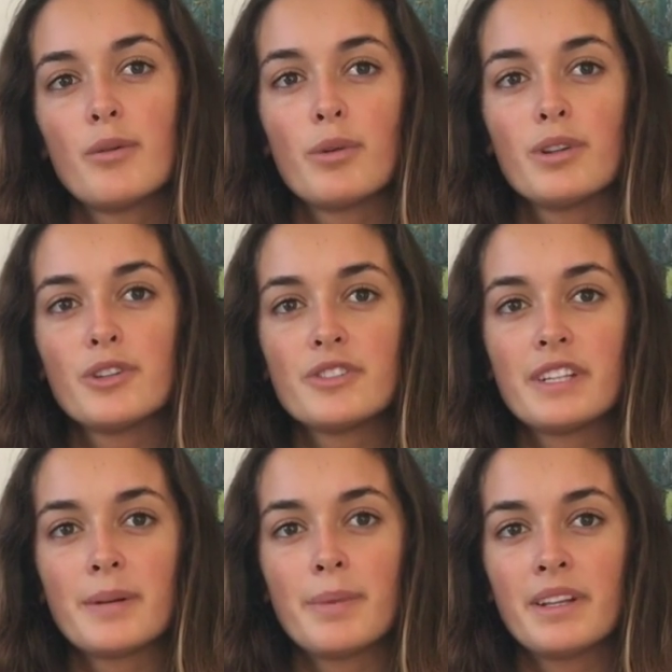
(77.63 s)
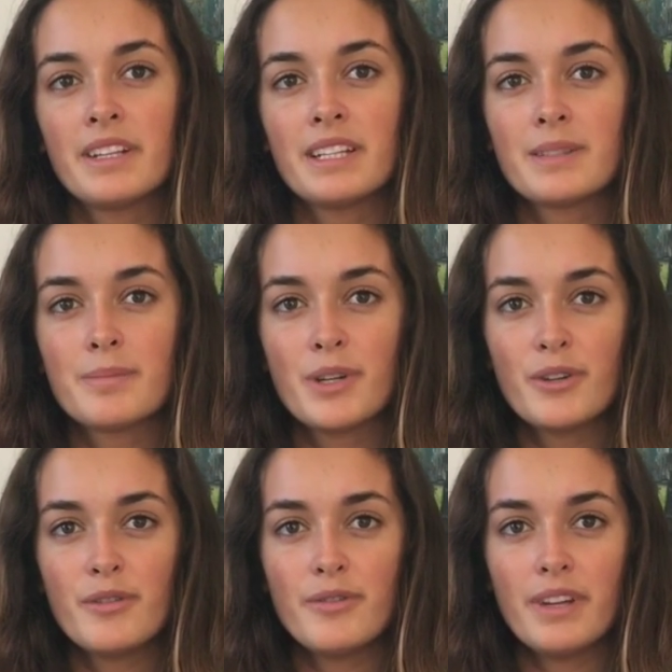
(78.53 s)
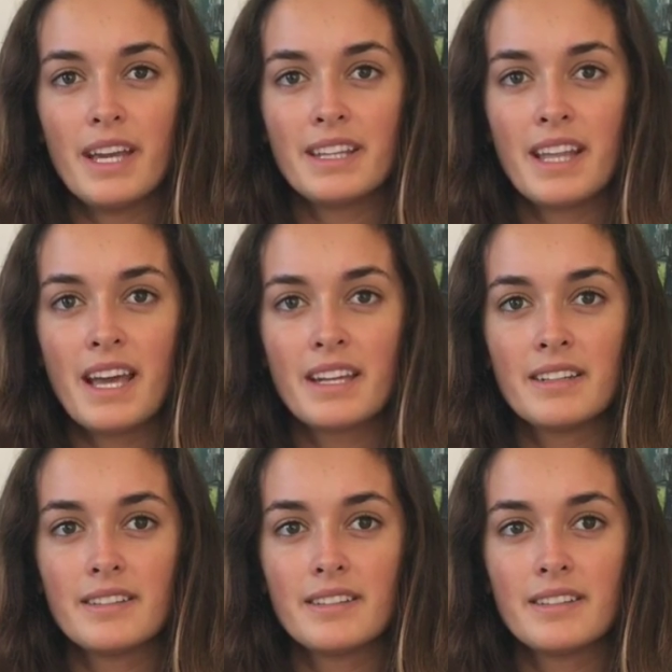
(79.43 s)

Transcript: will lose their ability to move, and then